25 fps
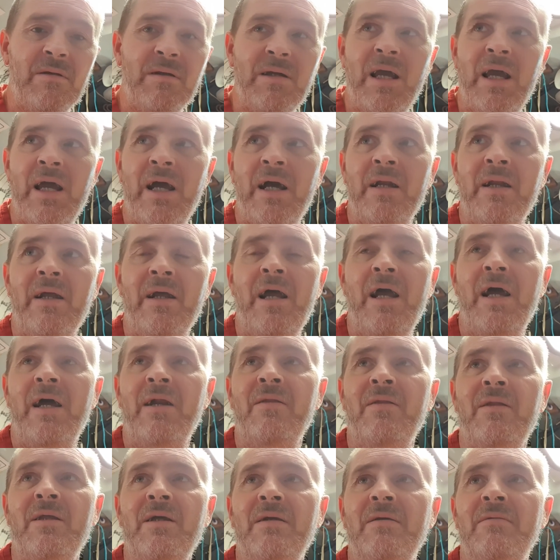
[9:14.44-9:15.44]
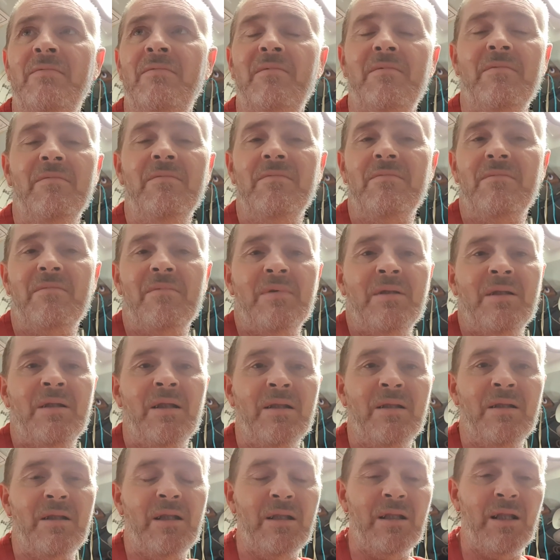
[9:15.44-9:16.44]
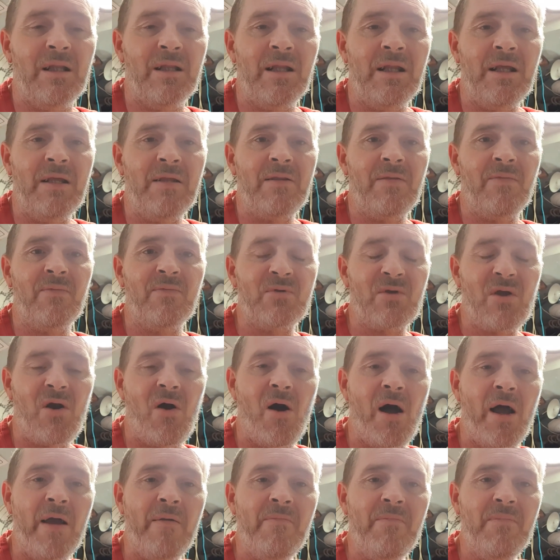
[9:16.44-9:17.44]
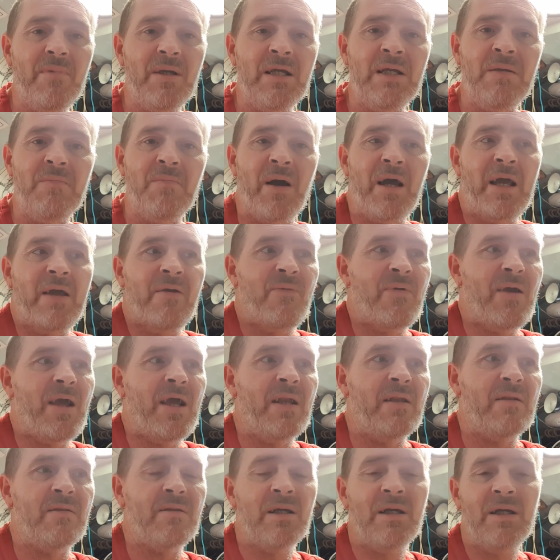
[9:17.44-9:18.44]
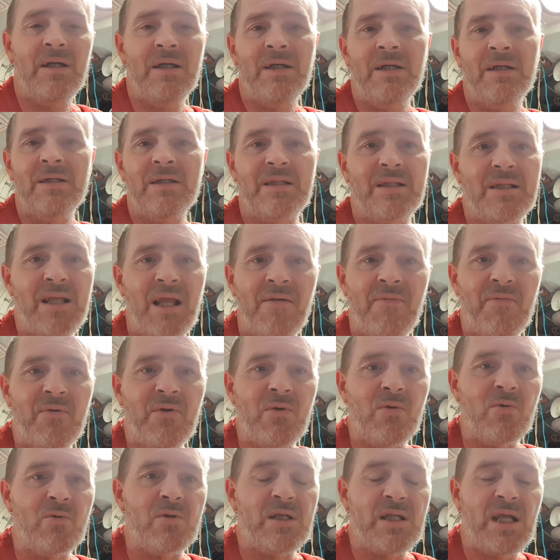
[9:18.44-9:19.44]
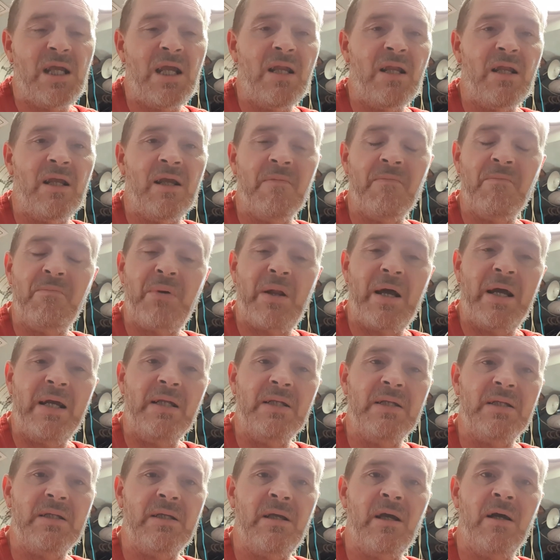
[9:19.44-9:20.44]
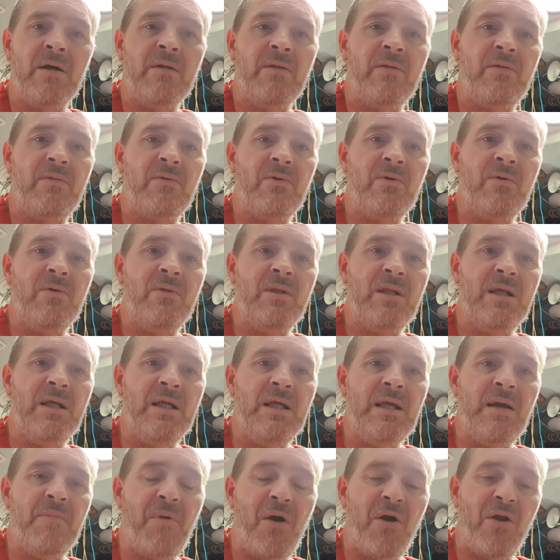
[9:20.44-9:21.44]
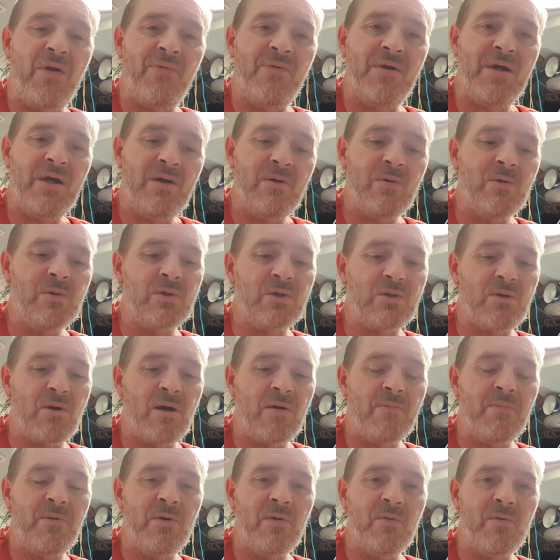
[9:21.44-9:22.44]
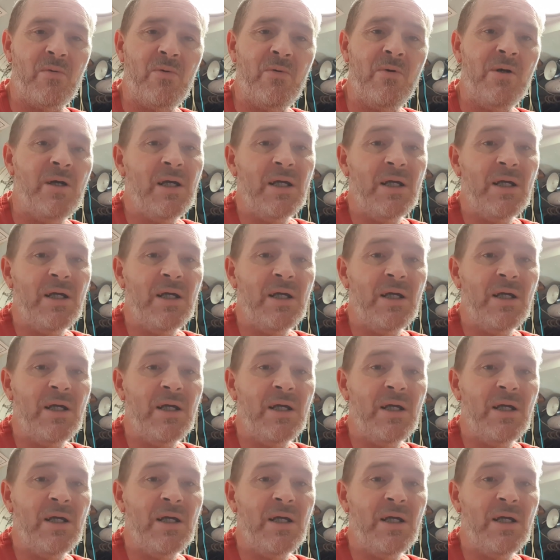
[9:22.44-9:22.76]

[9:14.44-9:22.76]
out of the length of time, he may have had 7 or 10 complaints go through the Motor Vehicles Tribunal.